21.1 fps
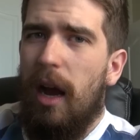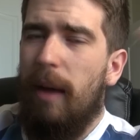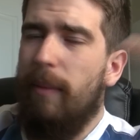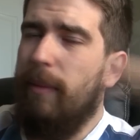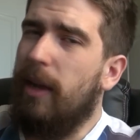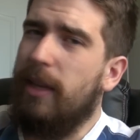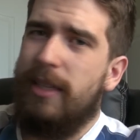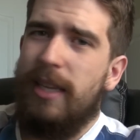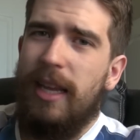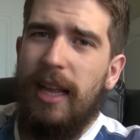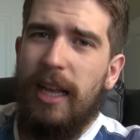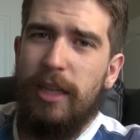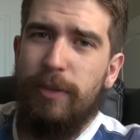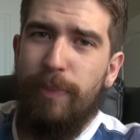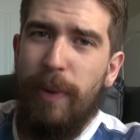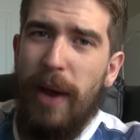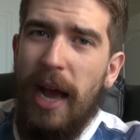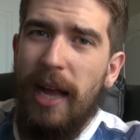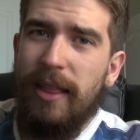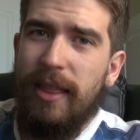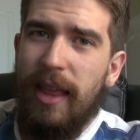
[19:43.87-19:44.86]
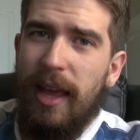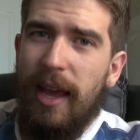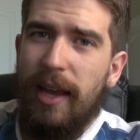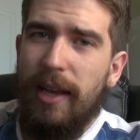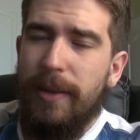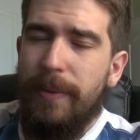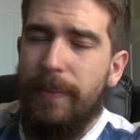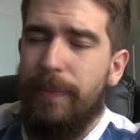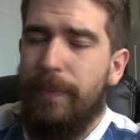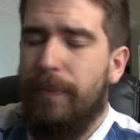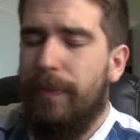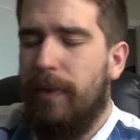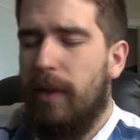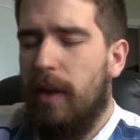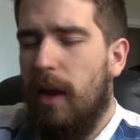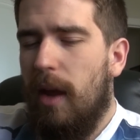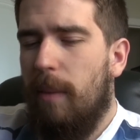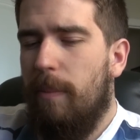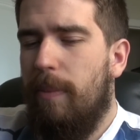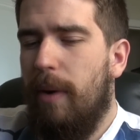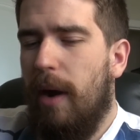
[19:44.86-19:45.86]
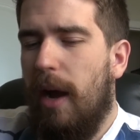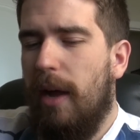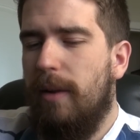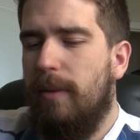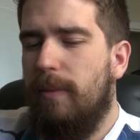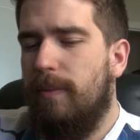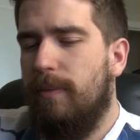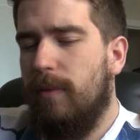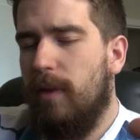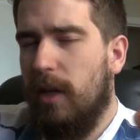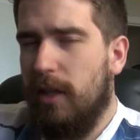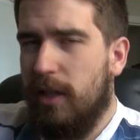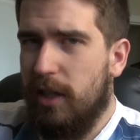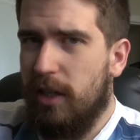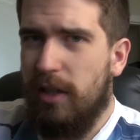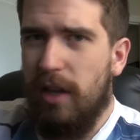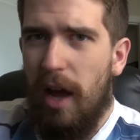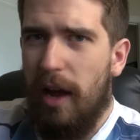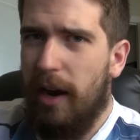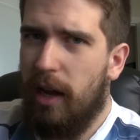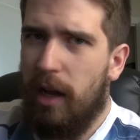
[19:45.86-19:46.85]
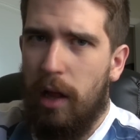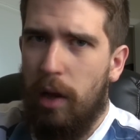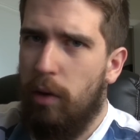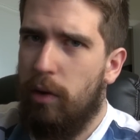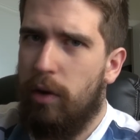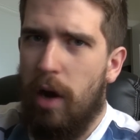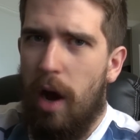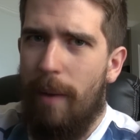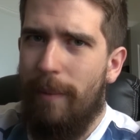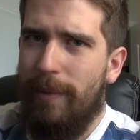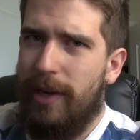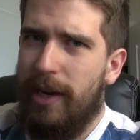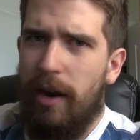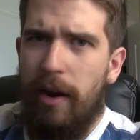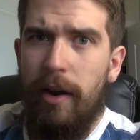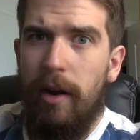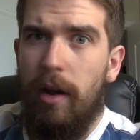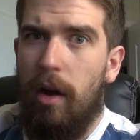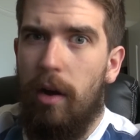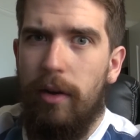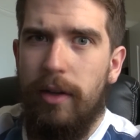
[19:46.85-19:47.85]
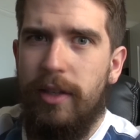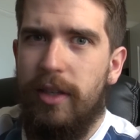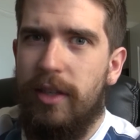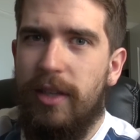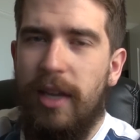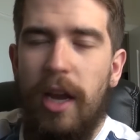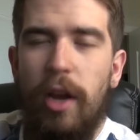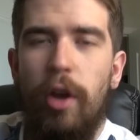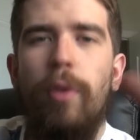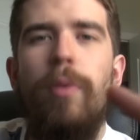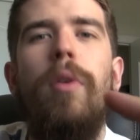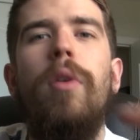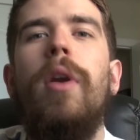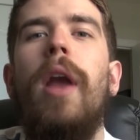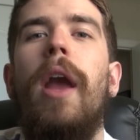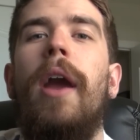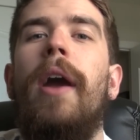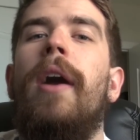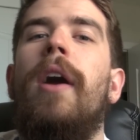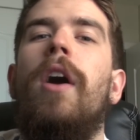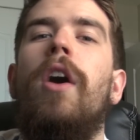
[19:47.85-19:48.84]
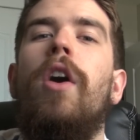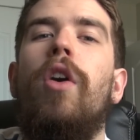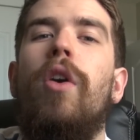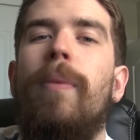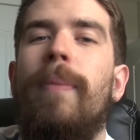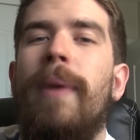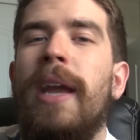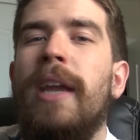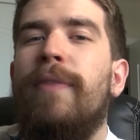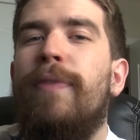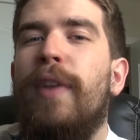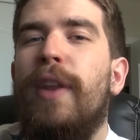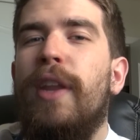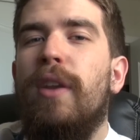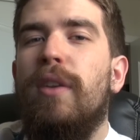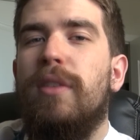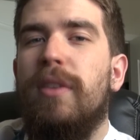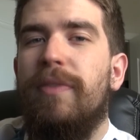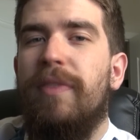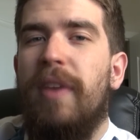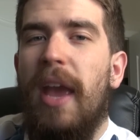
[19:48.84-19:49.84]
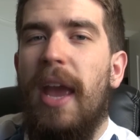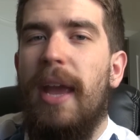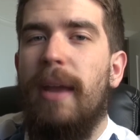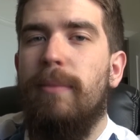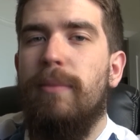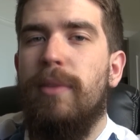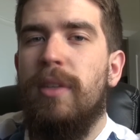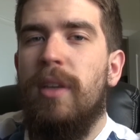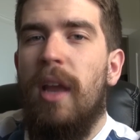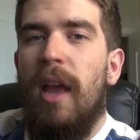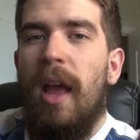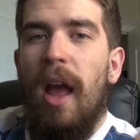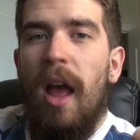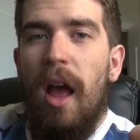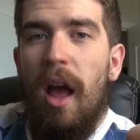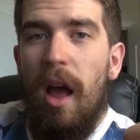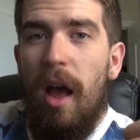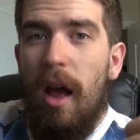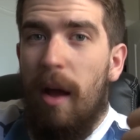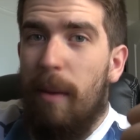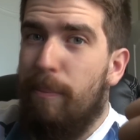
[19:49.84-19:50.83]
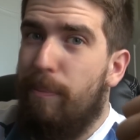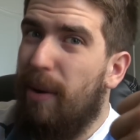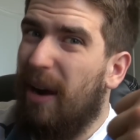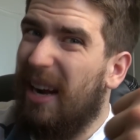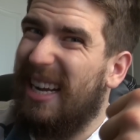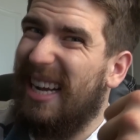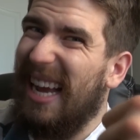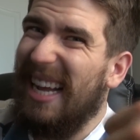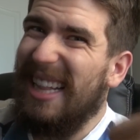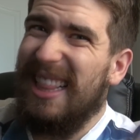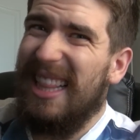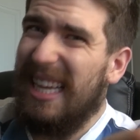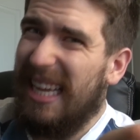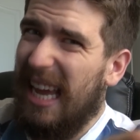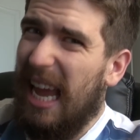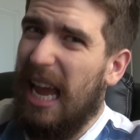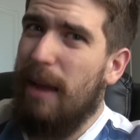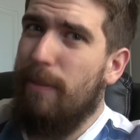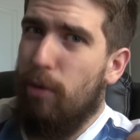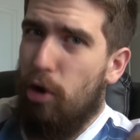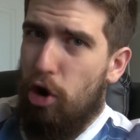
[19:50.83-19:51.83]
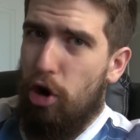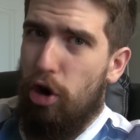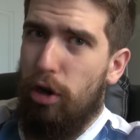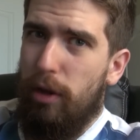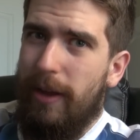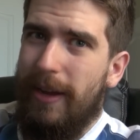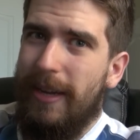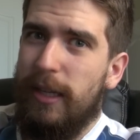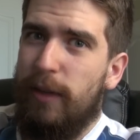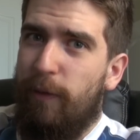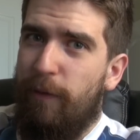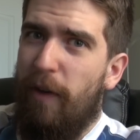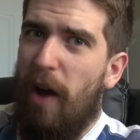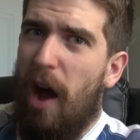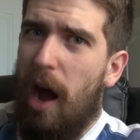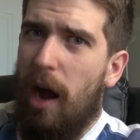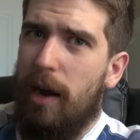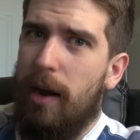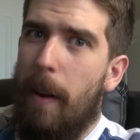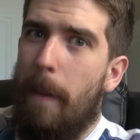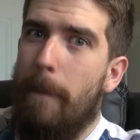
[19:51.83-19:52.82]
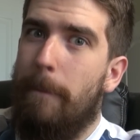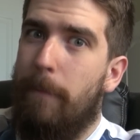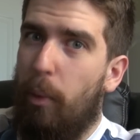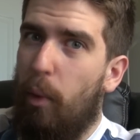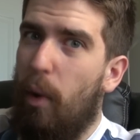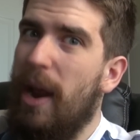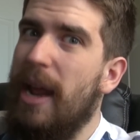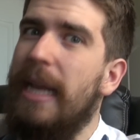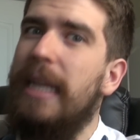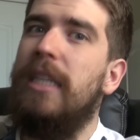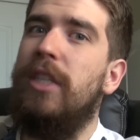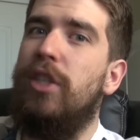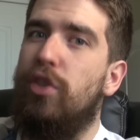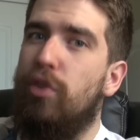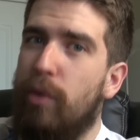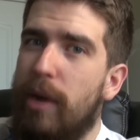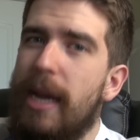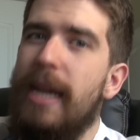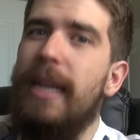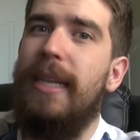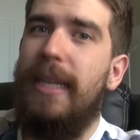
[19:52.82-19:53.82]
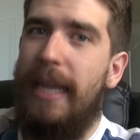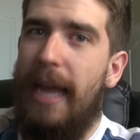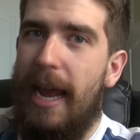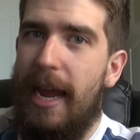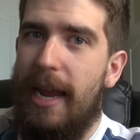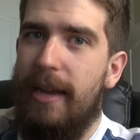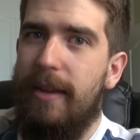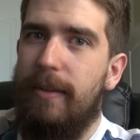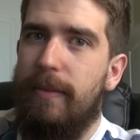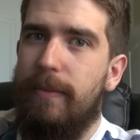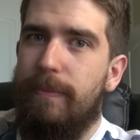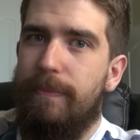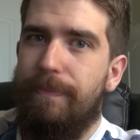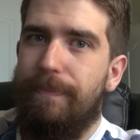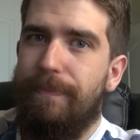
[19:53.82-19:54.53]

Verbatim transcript: I'm not saying that's a bad thing, but let's just not include commentary at all. Let's just say who make videos of games, but get the game early as fuck, break street date,